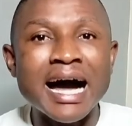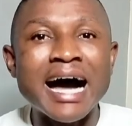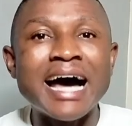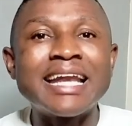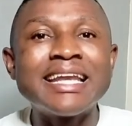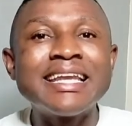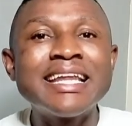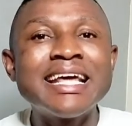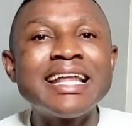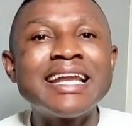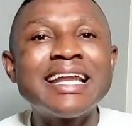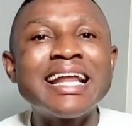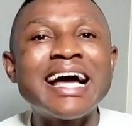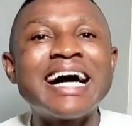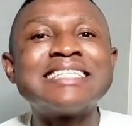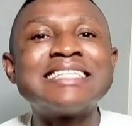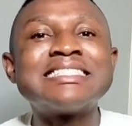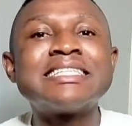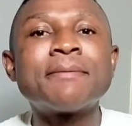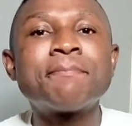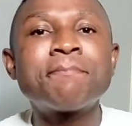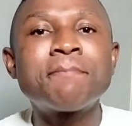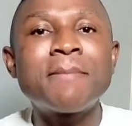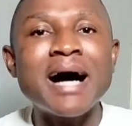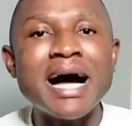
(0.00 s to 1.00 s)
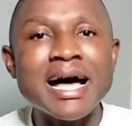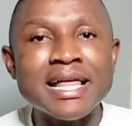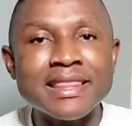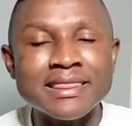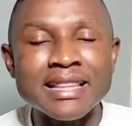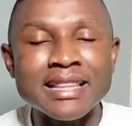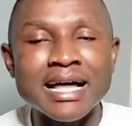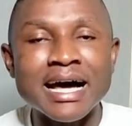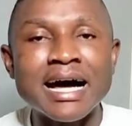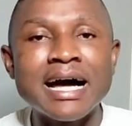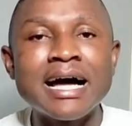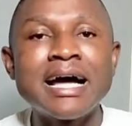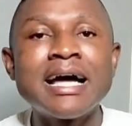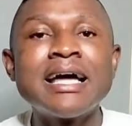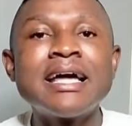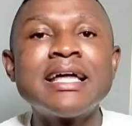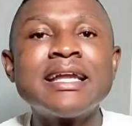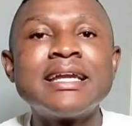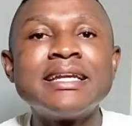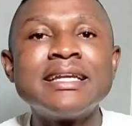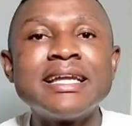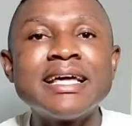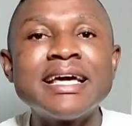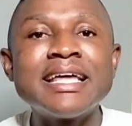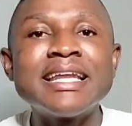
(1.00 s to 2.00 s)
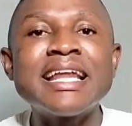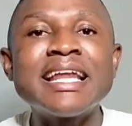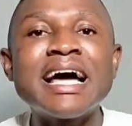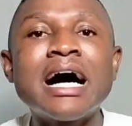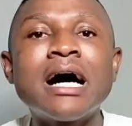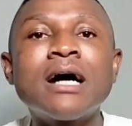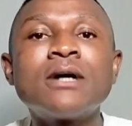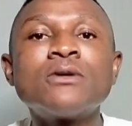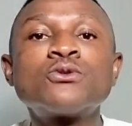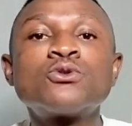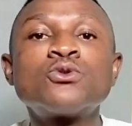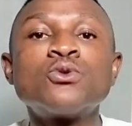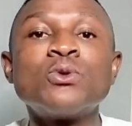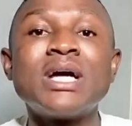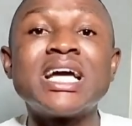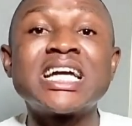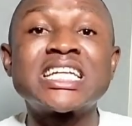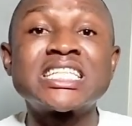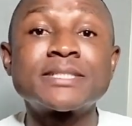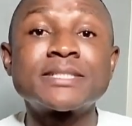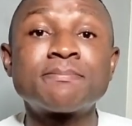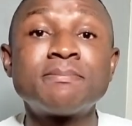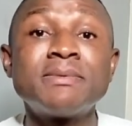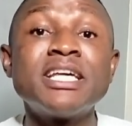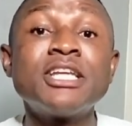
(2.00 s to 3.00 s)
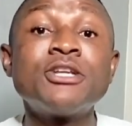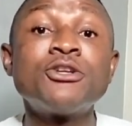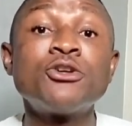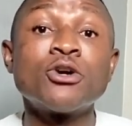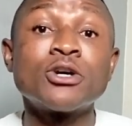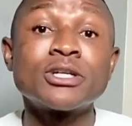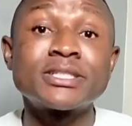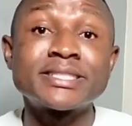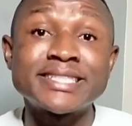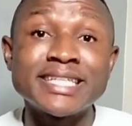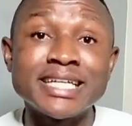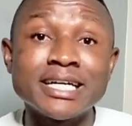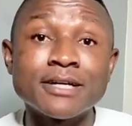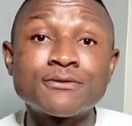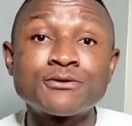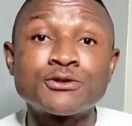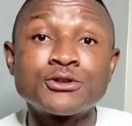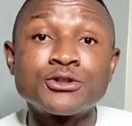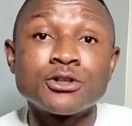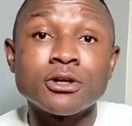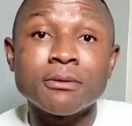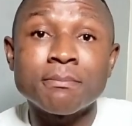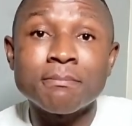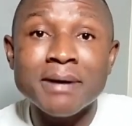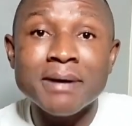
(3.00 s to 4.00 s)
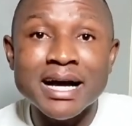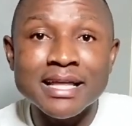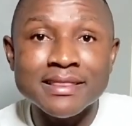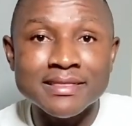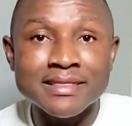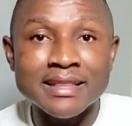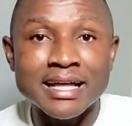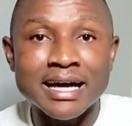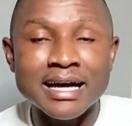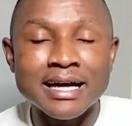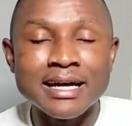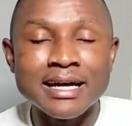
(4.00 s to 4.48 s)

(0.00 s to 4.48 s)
And then as a partner, learn how to explain yourself to your partner.